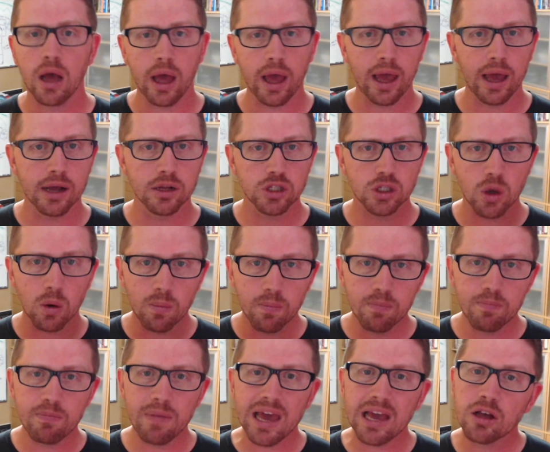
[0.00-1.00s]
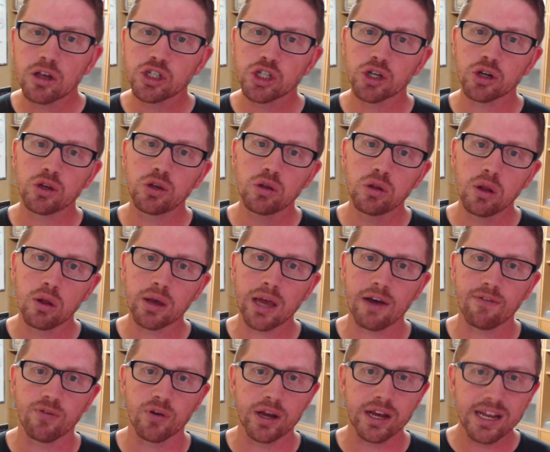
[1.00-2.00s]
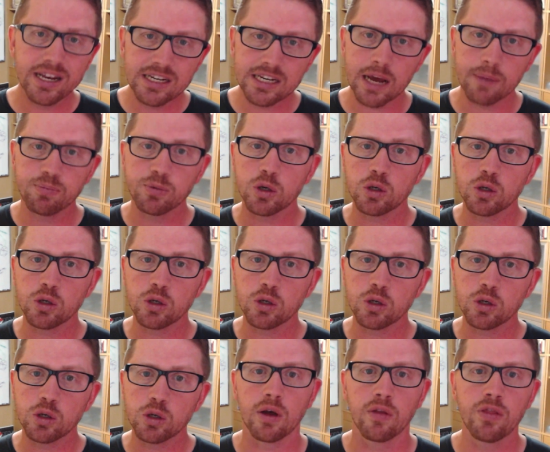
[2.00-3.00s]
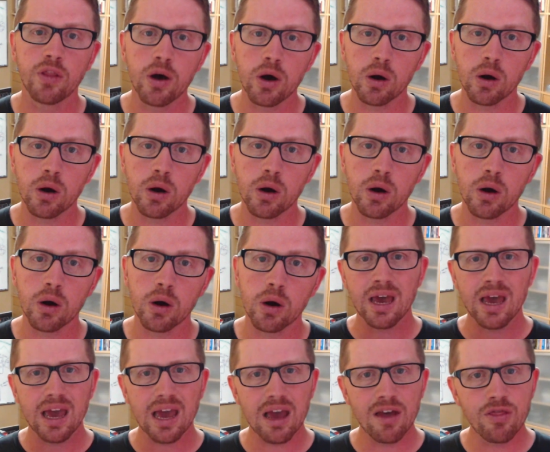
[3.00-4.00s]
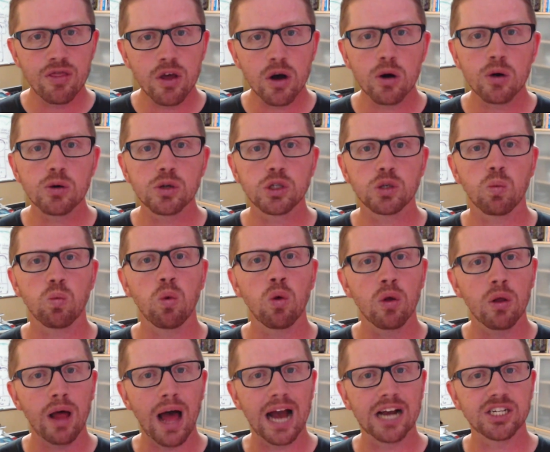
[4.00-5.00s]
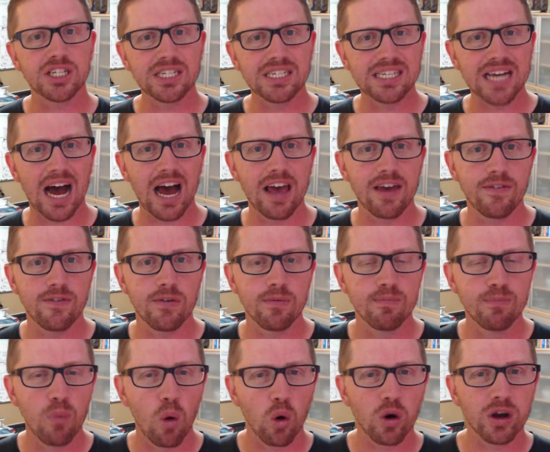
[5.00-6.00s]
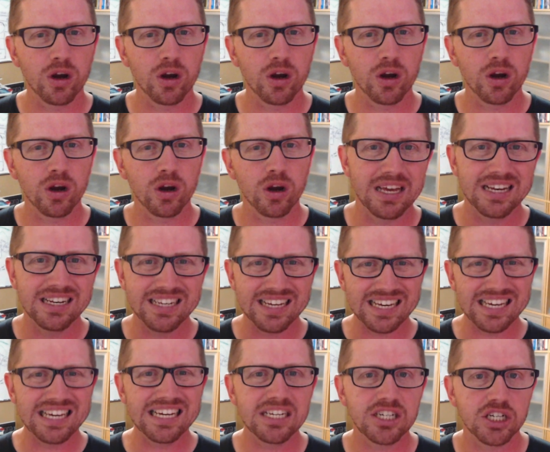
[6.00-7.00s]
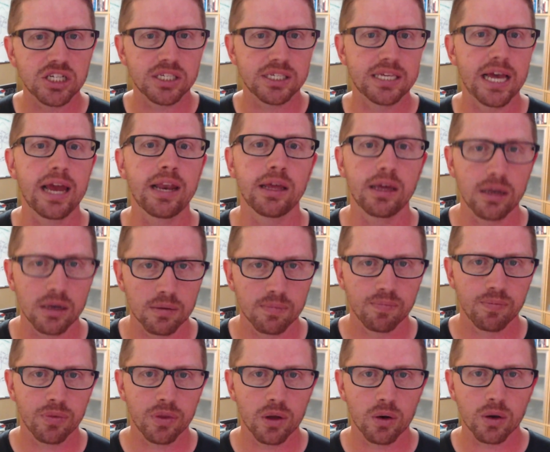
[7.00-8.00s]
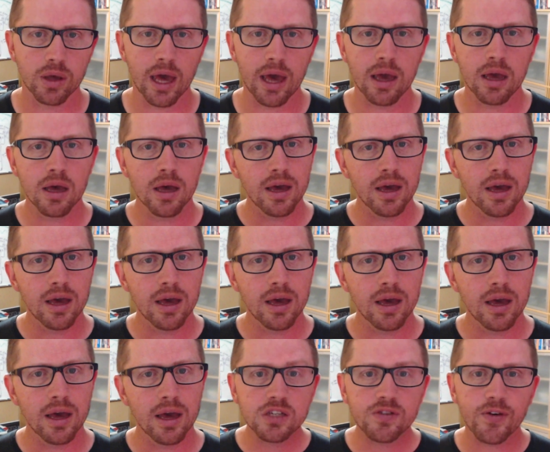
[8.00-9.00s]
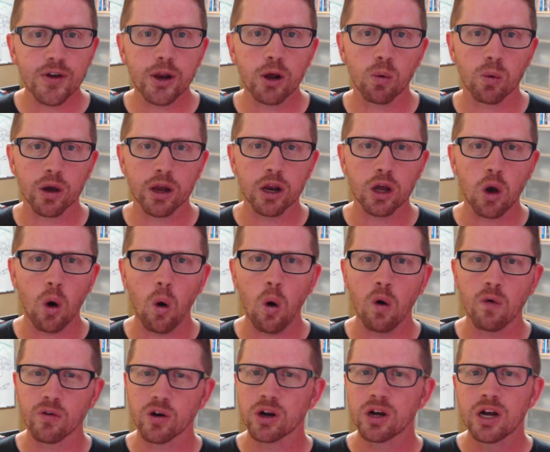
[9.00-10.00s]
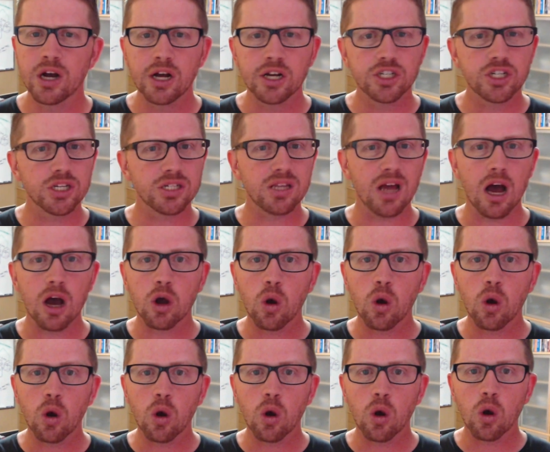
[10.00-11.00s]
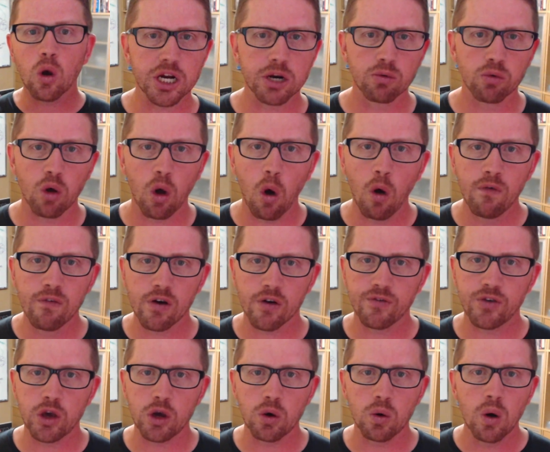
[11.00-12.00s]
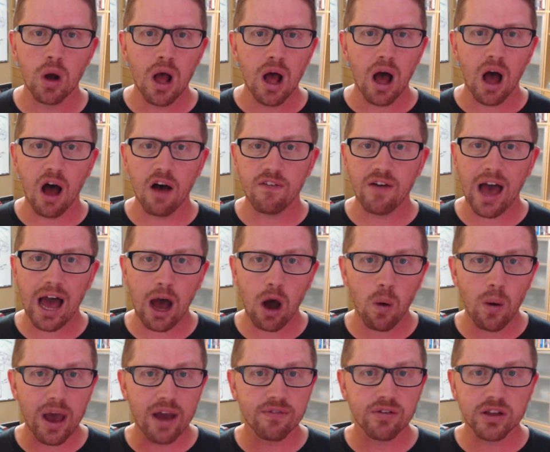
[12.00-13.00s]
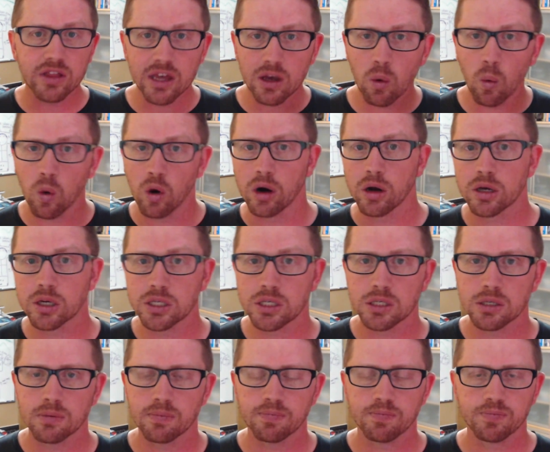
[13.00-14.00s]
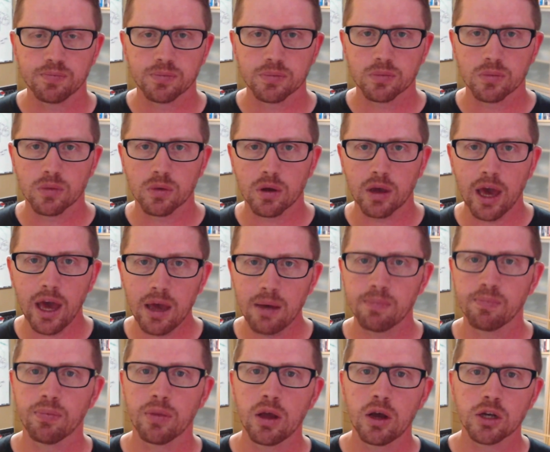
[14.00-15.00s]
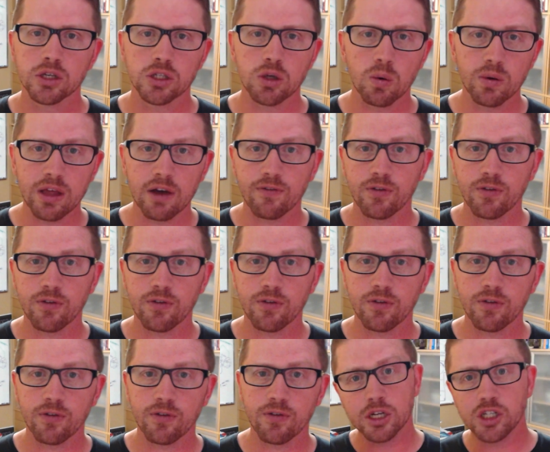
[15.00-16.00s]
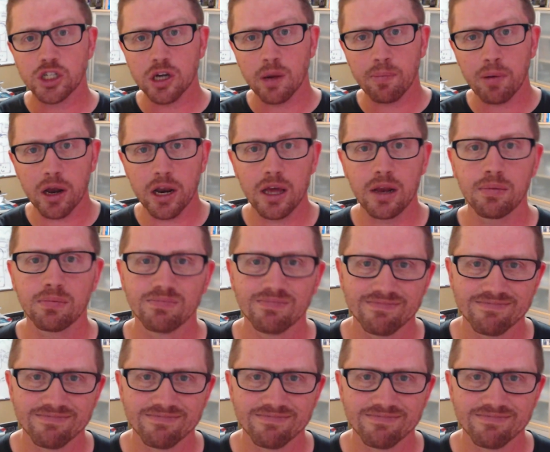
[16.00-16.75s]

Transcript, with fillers: And so make sure you look out for in-depth tutorials on those. And those will actually dive more in depth into each setting, okay? In this video, we're gonna go over just a quick general overview of how everything works, okay? So without further ado, let's jump on in.